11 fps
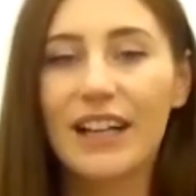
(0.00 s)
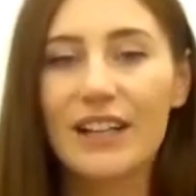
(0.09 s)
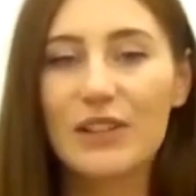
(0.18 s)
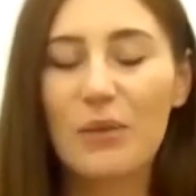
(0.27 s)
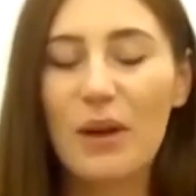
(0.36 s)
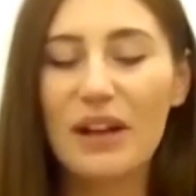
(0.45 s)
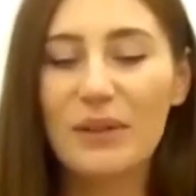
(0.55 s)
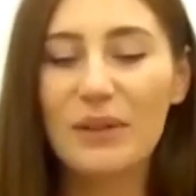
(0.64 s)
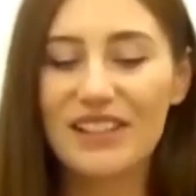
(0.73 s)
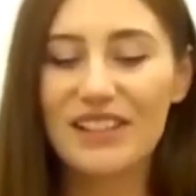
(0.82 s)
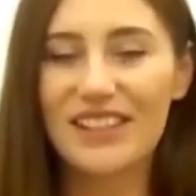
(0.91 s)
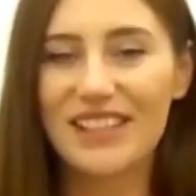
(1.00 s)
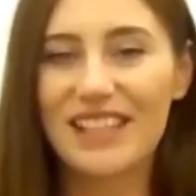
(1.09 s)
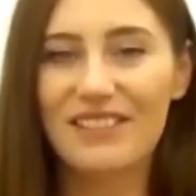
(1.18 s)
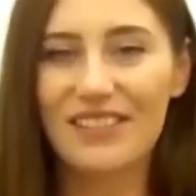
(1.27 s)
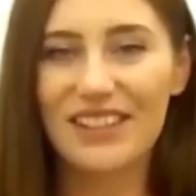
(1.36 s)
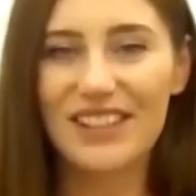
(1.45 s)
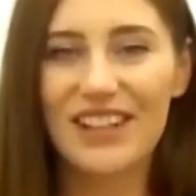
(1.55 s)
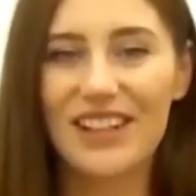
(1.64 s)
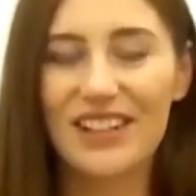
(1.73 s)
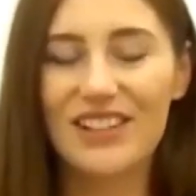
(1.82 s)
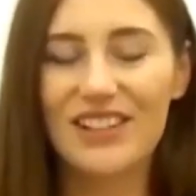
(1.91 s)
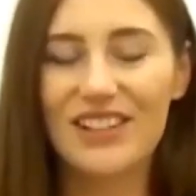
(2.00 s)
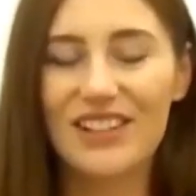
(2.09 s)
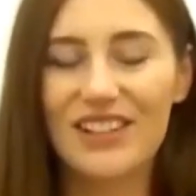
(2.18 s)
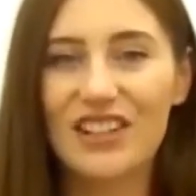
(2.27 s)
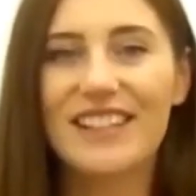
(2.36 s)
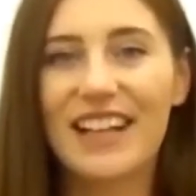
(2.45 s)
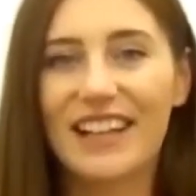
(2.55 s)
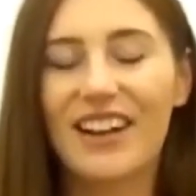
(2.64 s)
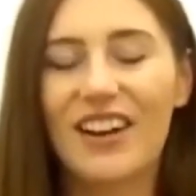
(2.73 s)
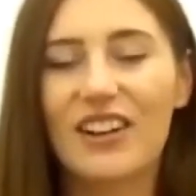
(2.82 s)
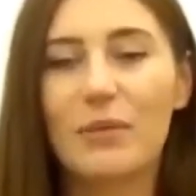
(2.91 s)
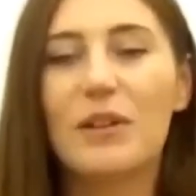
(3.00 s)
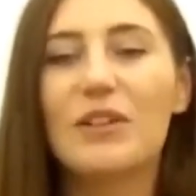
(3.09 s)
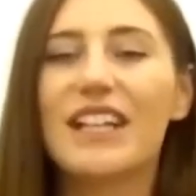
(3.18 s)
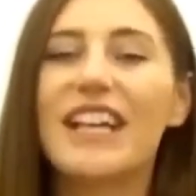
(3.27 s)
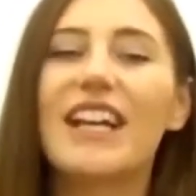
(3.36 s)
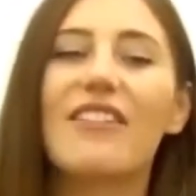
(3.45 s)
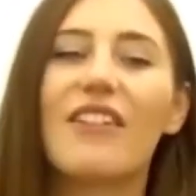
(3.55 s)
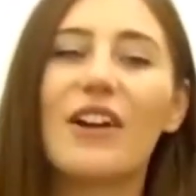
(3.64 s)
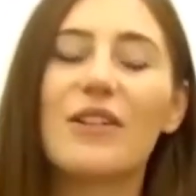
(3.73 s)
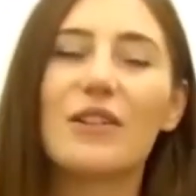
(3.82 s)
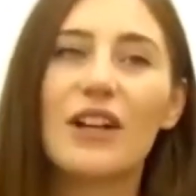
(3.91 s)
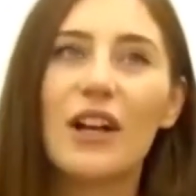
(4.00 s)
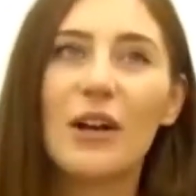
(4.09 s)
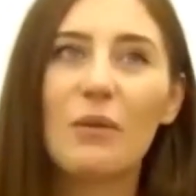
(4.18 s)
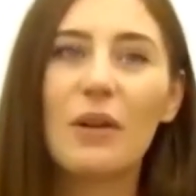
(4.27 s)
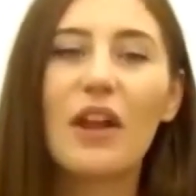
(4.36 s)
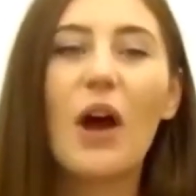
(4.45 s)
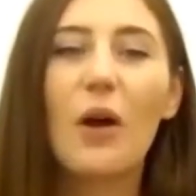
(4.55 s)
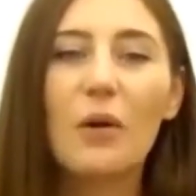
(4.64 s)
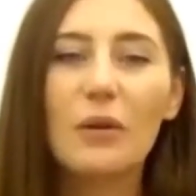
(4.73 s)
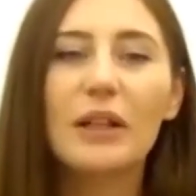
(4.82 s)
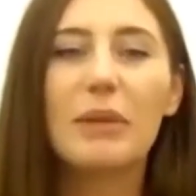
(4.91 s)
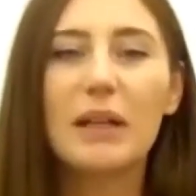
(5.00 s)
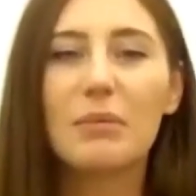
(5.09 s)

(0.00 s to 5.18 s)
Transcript: So when we started delivering to her, she actually said that our community heroes were the only